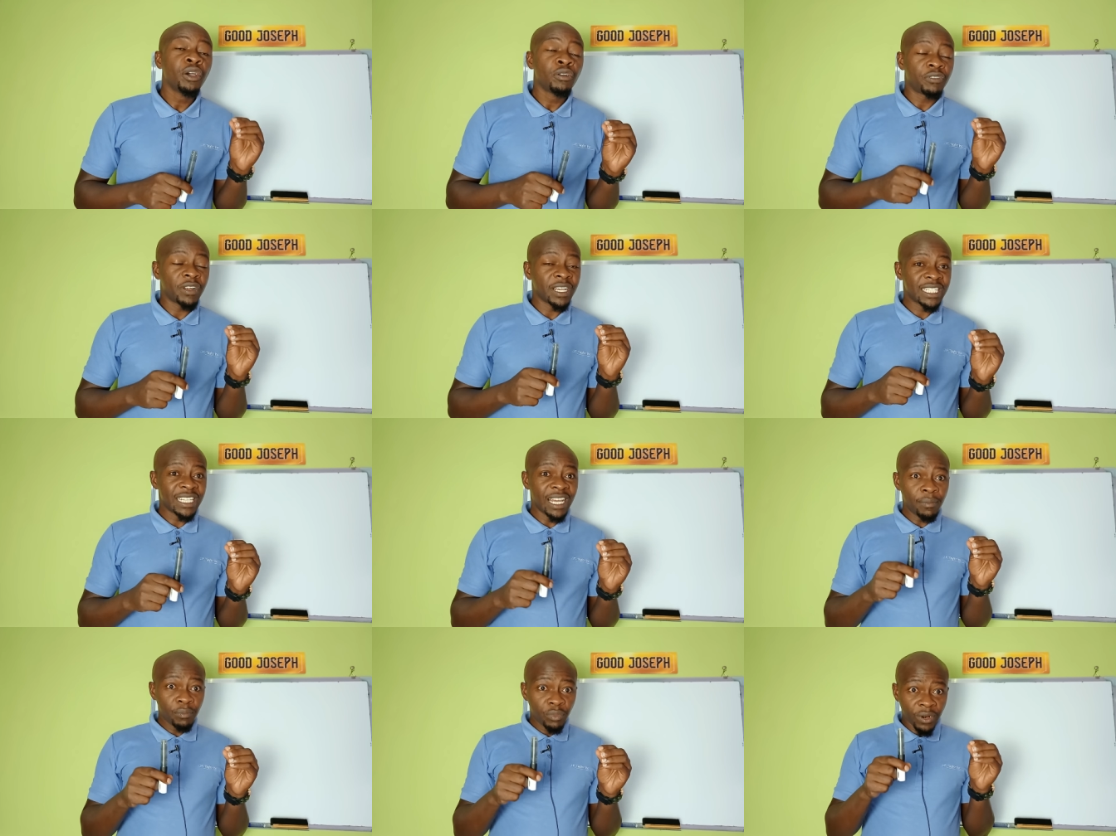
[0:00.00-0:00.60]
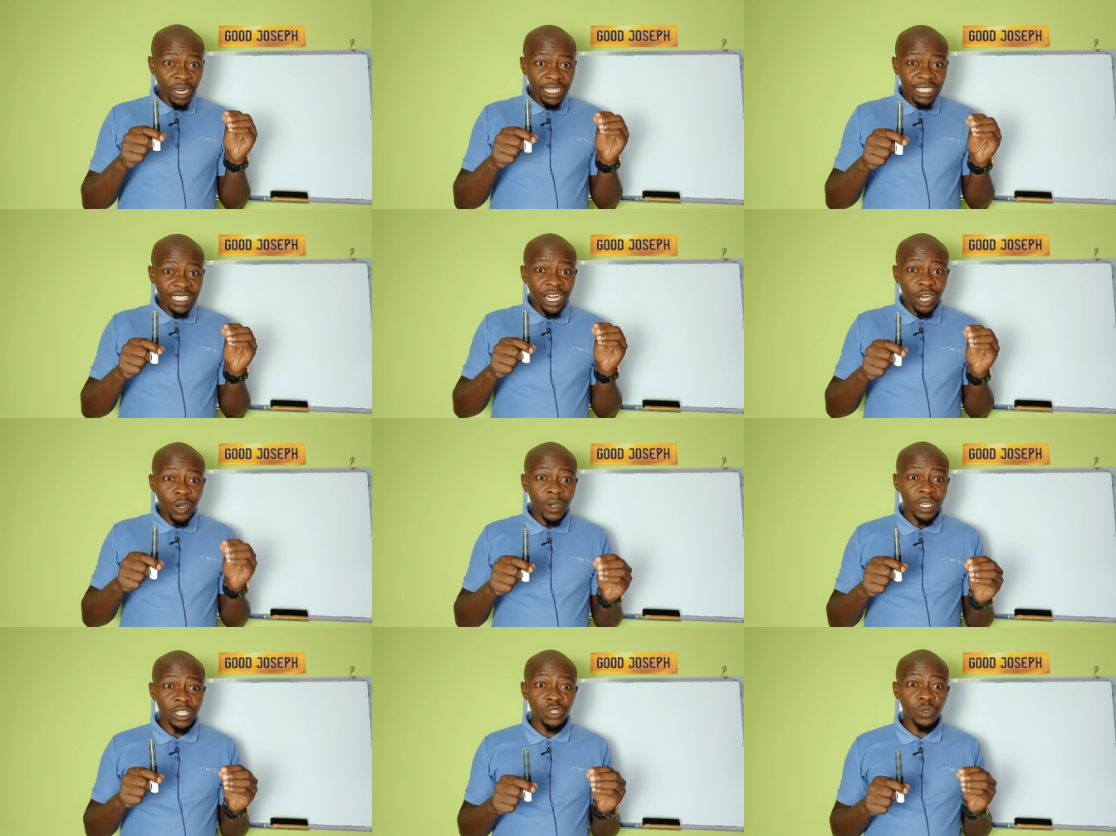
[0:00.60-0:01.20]
For example, right
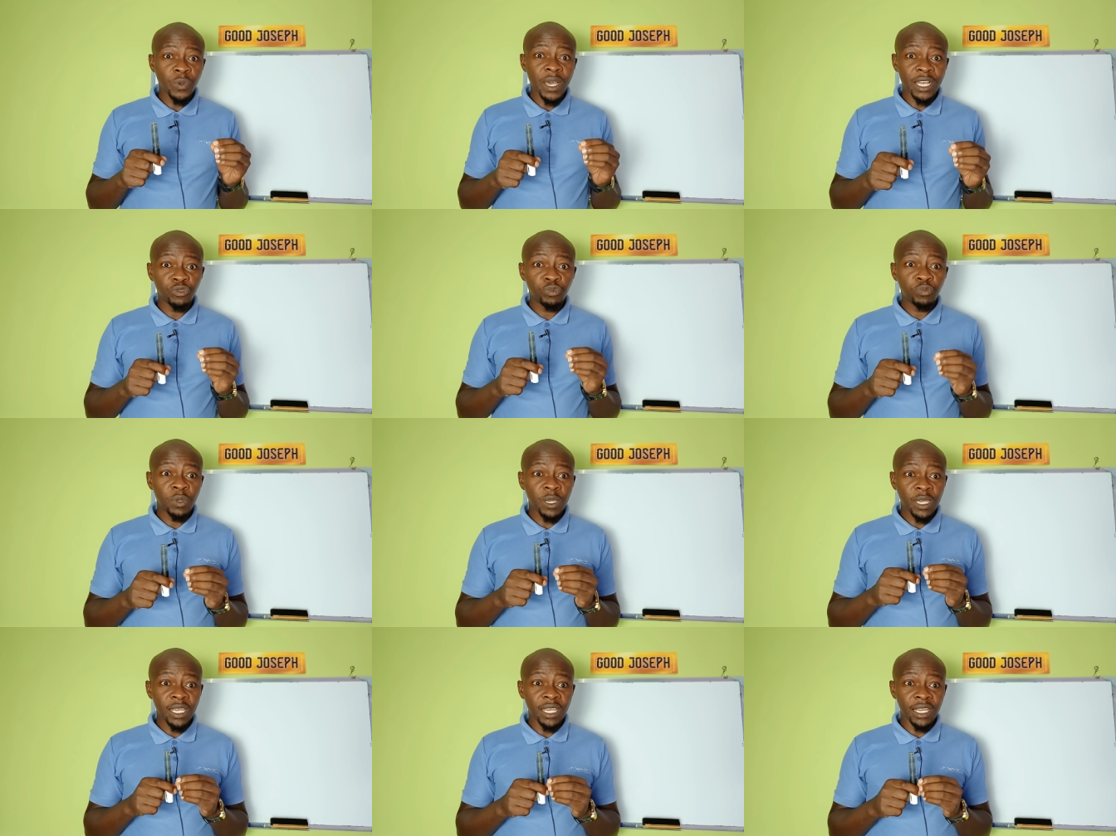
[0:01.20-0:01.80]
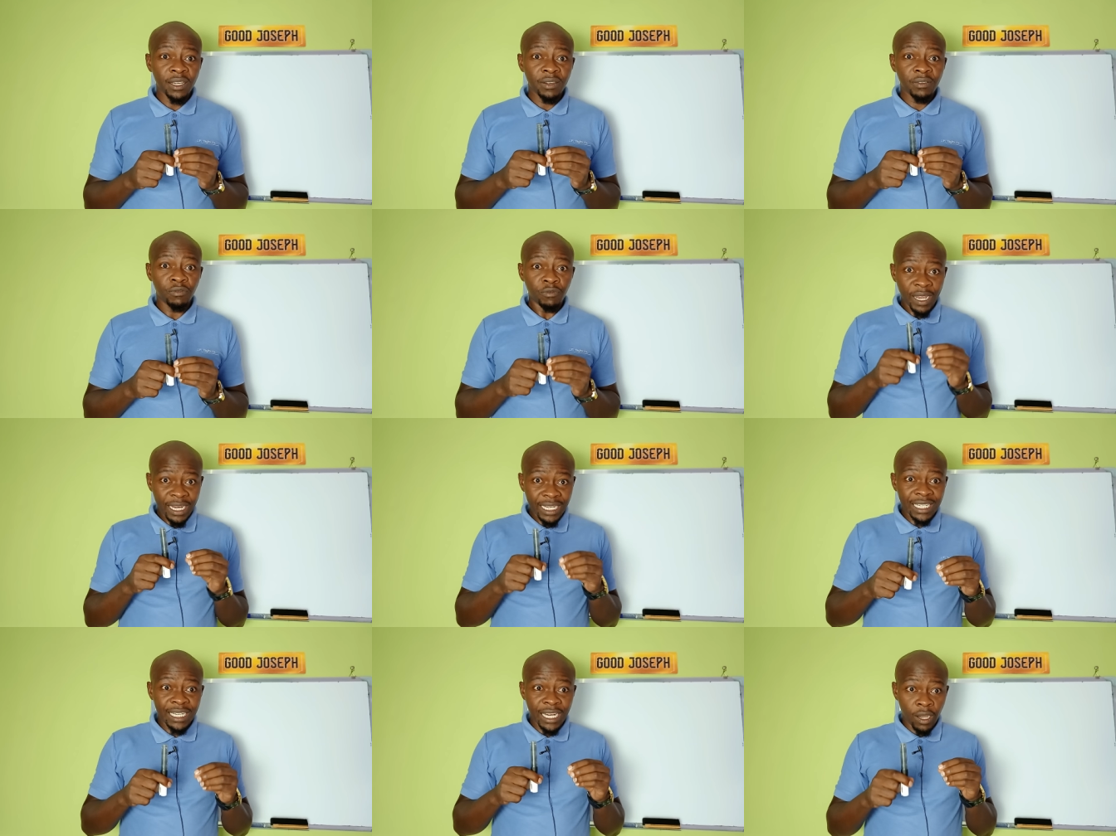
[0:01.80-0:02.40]
now, as we are speaking,
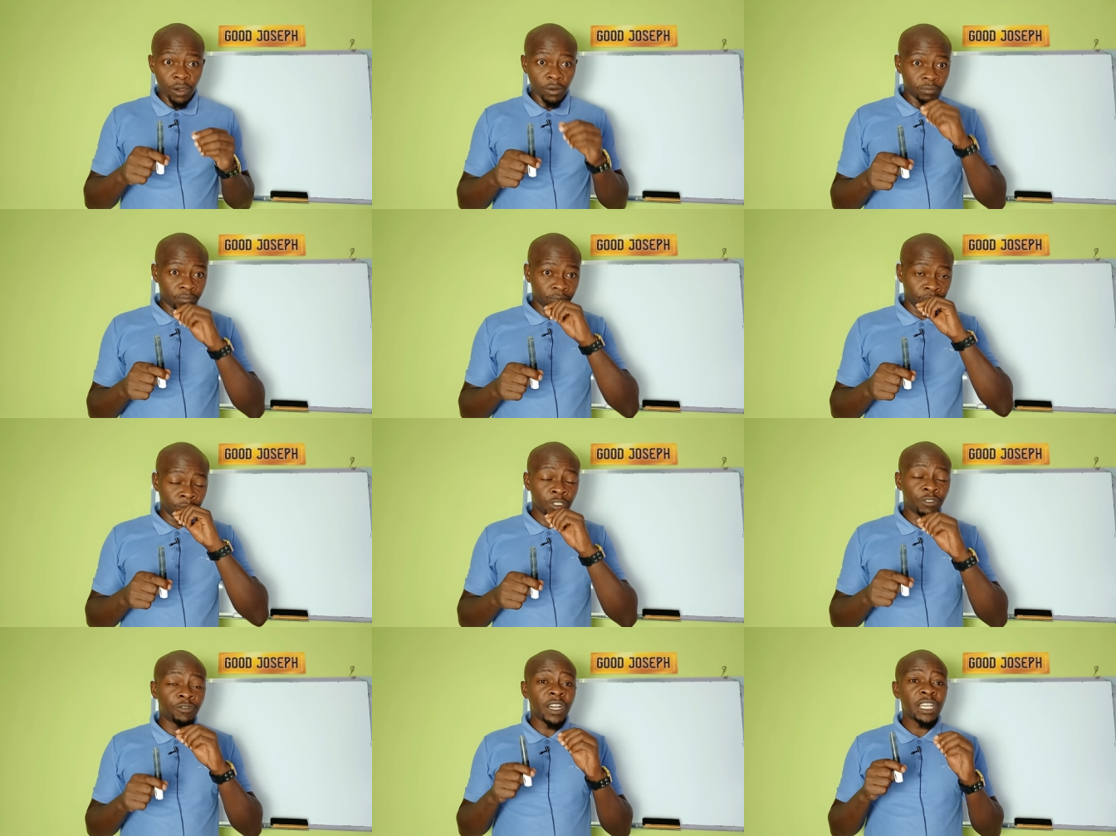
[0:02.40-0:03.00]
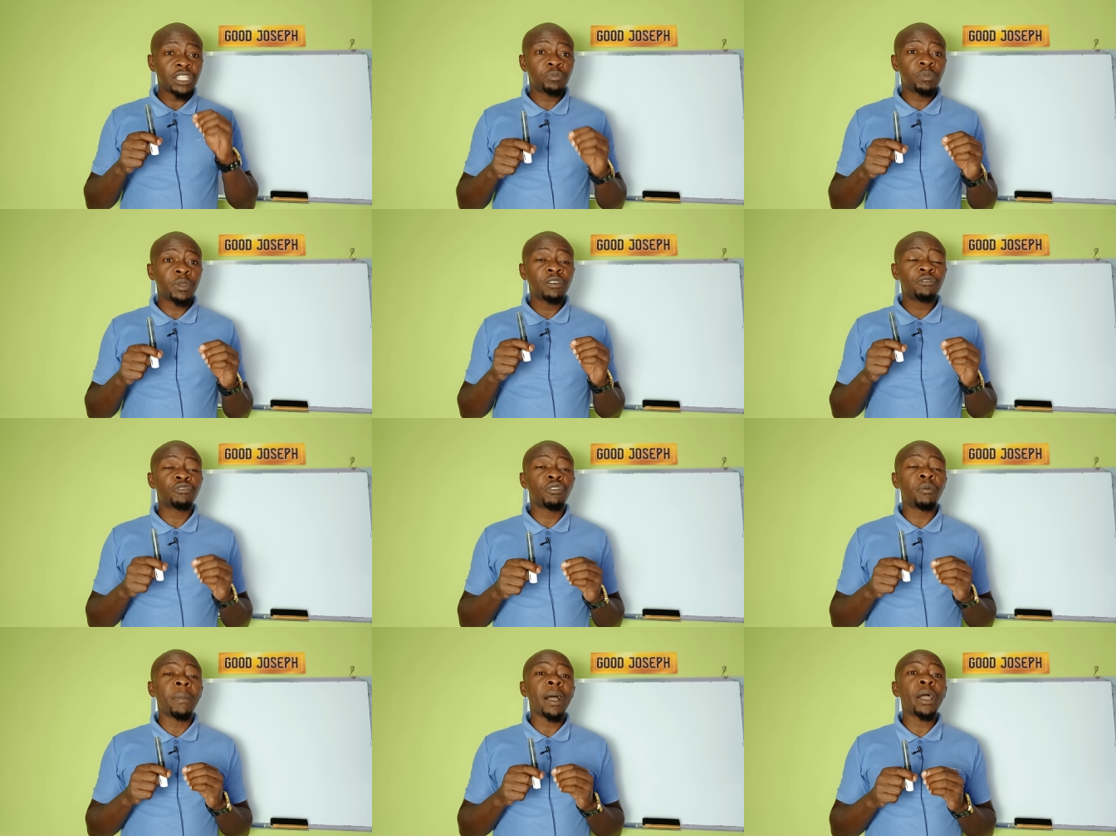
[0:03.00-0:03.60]
right now, if I speak
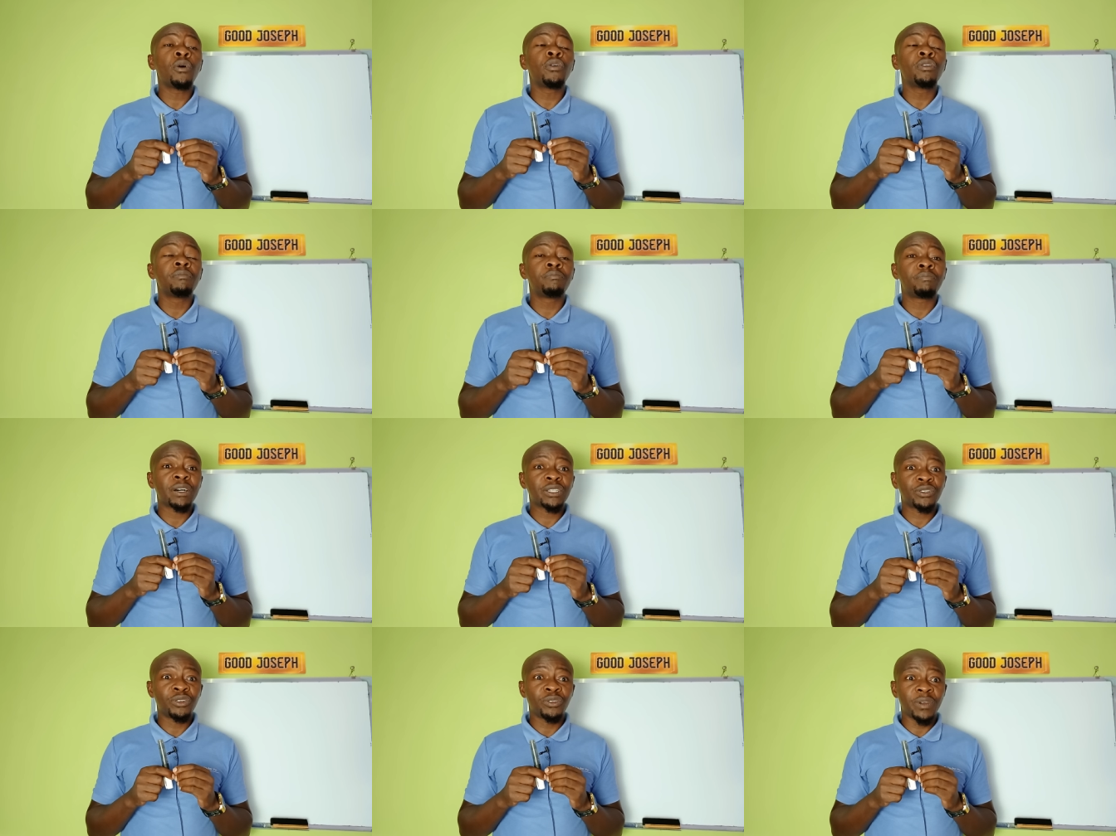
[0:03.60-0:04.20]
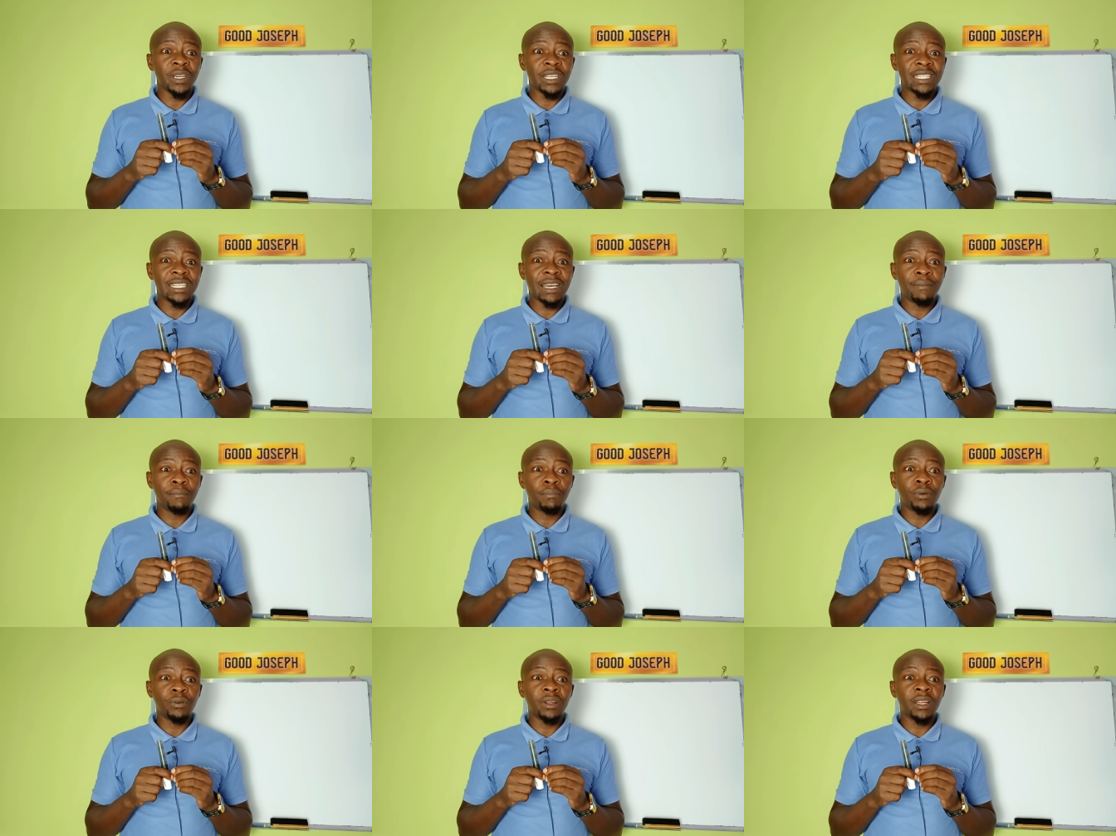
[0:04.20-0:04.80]
from my own personal
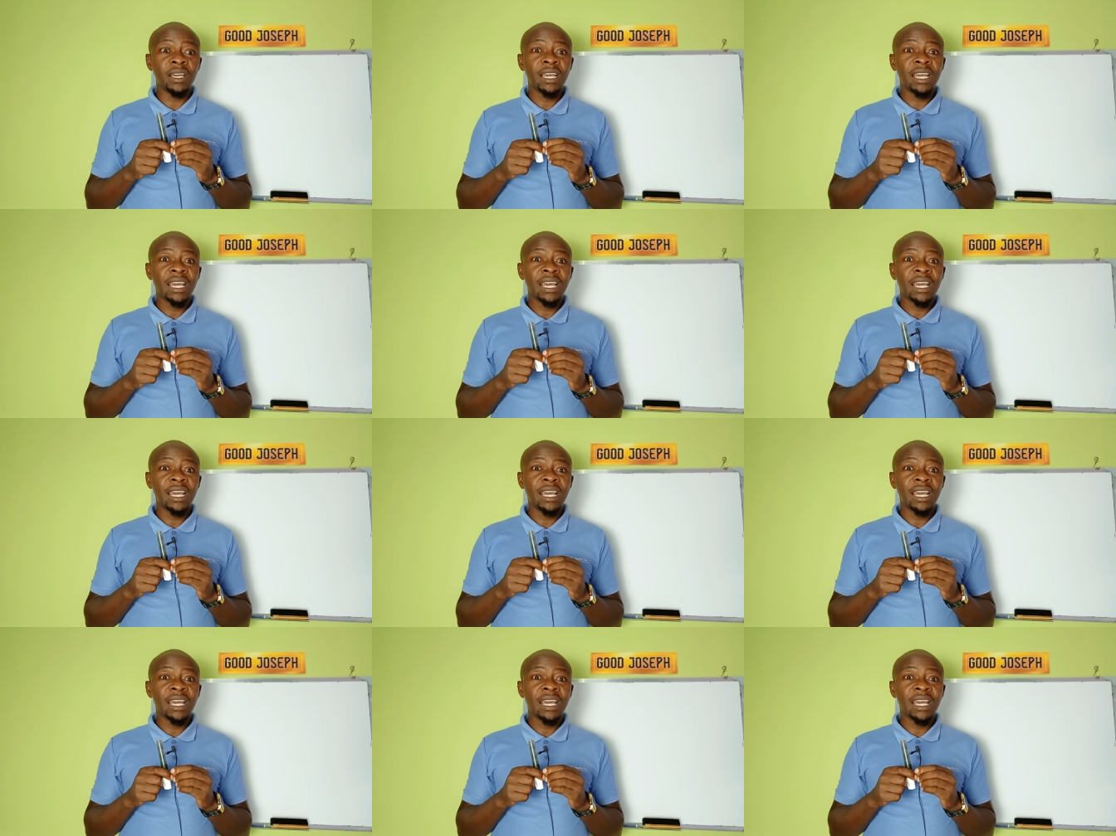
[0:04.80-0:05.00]
example,